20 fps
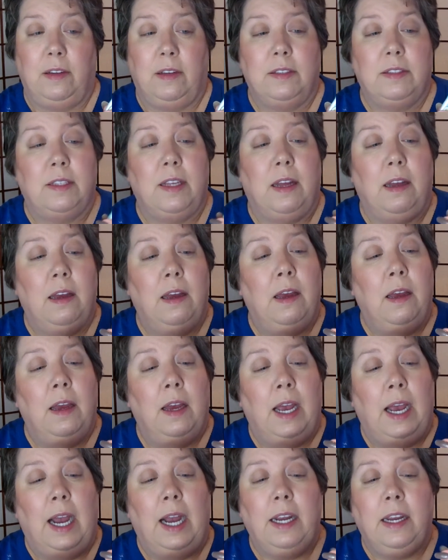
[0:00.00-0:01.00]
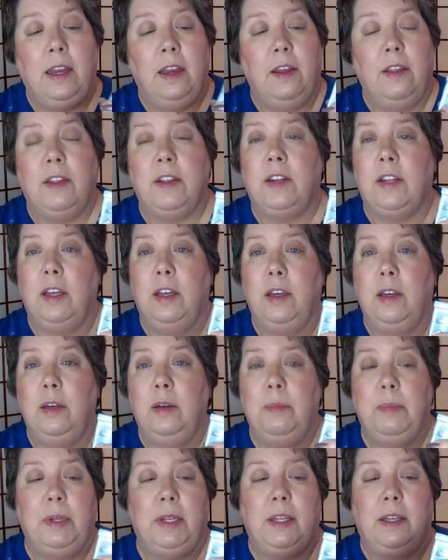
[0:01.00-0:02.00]
Because I cut the
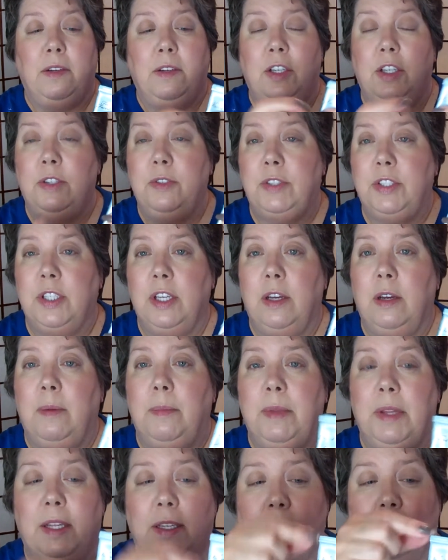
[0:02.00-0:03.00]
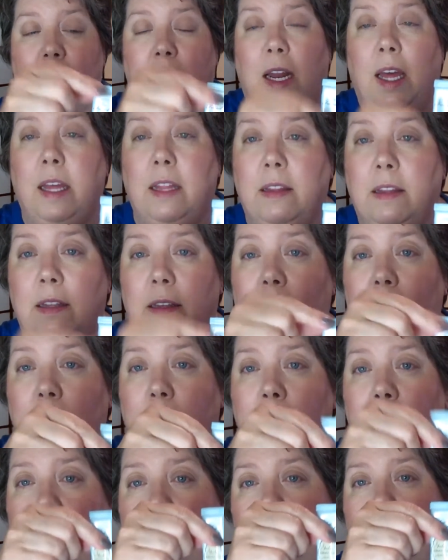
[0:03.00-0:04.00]
tube and then use some and then slide the
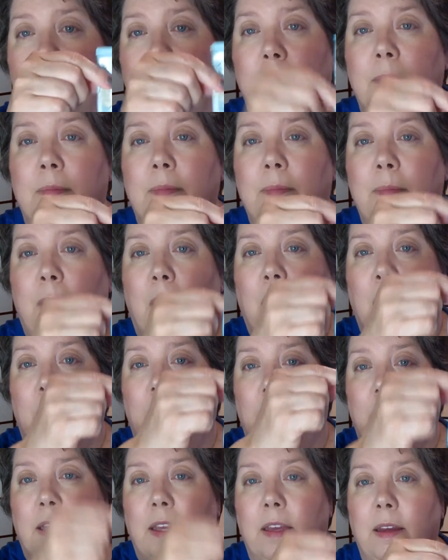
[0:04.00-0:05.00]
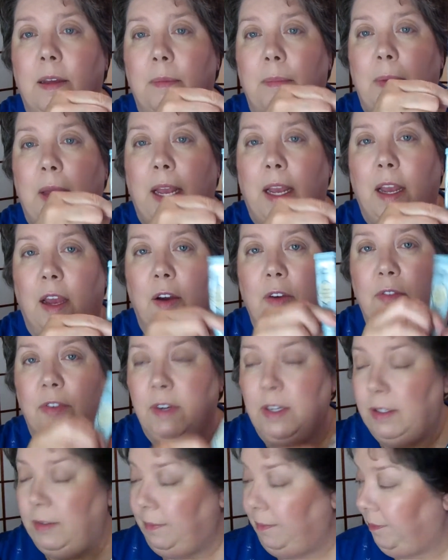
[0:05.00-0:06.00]
part I cut back over
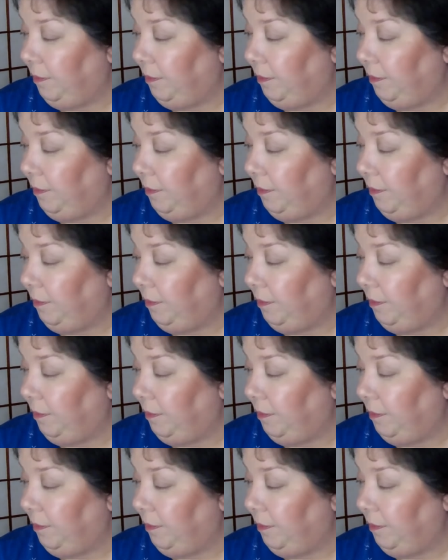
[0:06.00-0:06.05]
it.